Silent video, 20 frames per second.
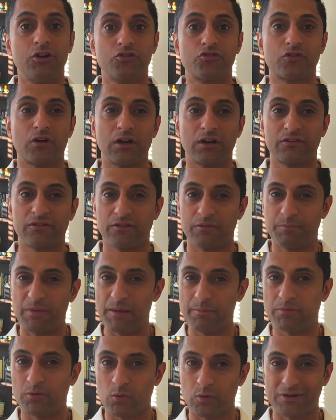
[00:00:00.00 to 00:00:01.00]
drugs the
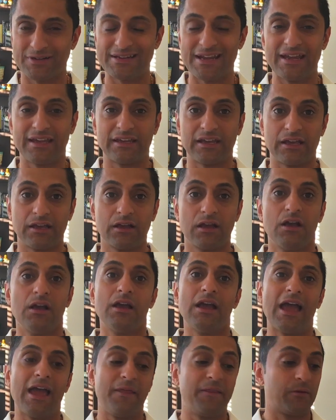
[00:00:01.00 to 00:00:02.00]
people were taking.
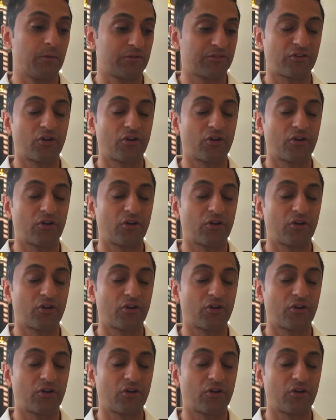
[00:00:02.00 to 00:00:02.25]
And they would